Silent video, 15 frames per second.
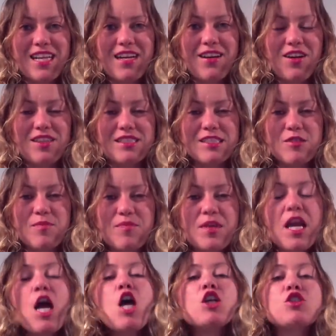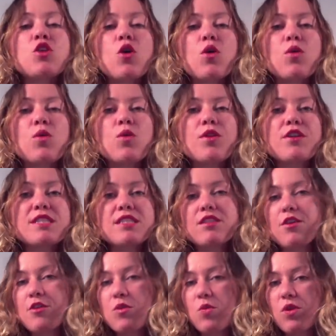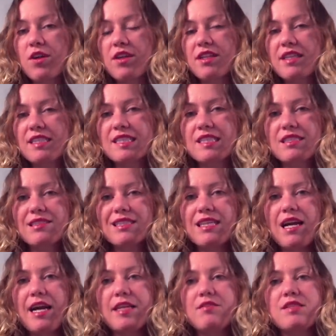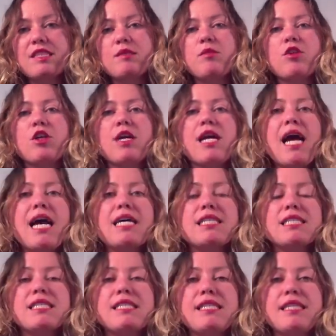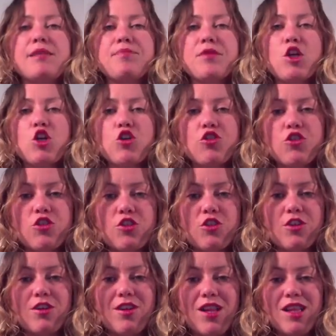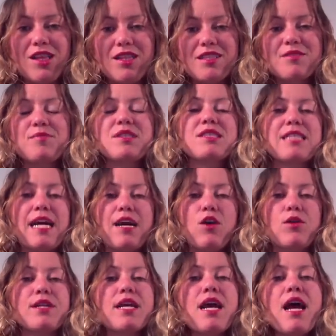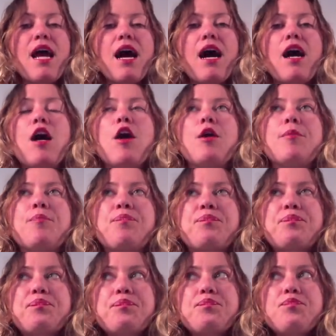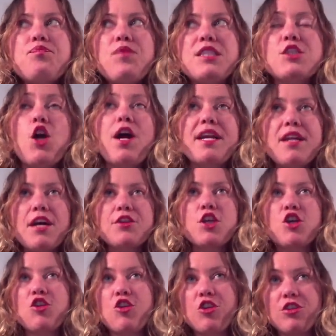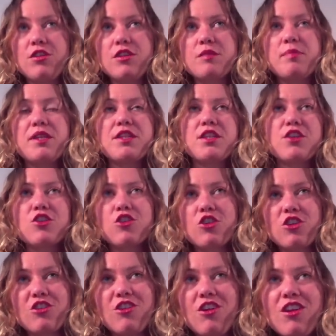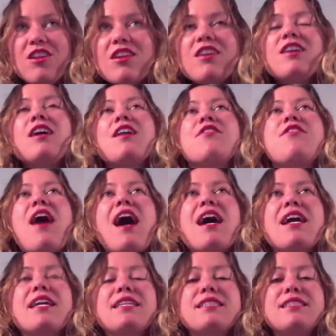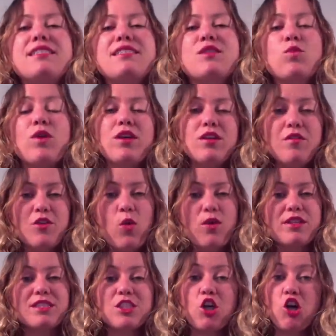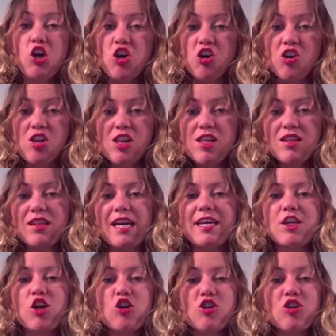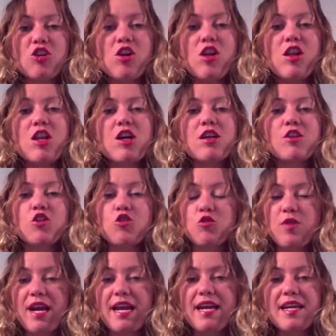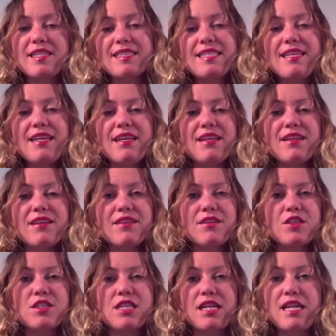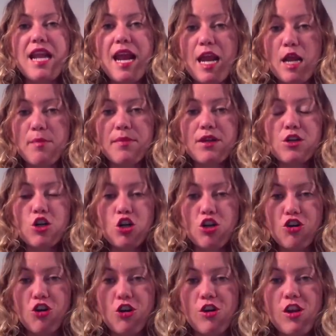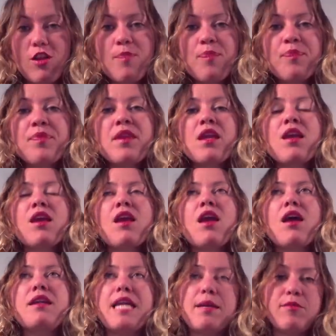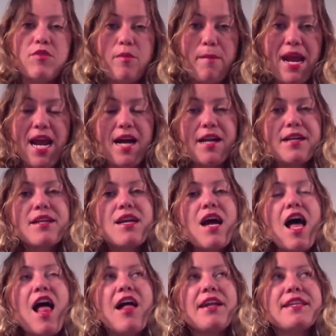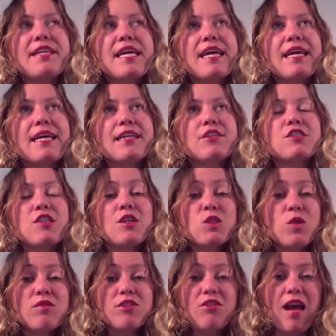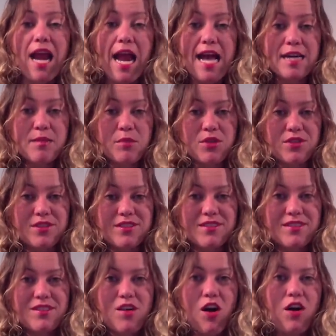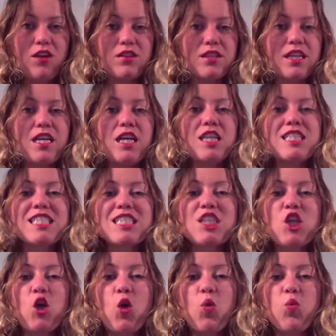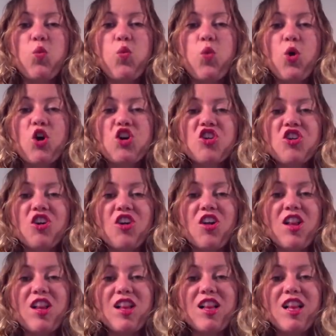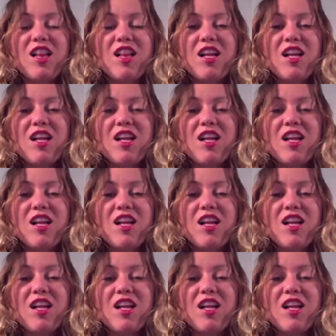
Awesome. So there's another word that's kind of similar. It has the earled sound. Um, sorry, not the Earl, but the Earl. That is, well, of course, Earl, like Earl Grey Tea. There's a name, Earl, name of a man. And then there's also a little animal called squirrel,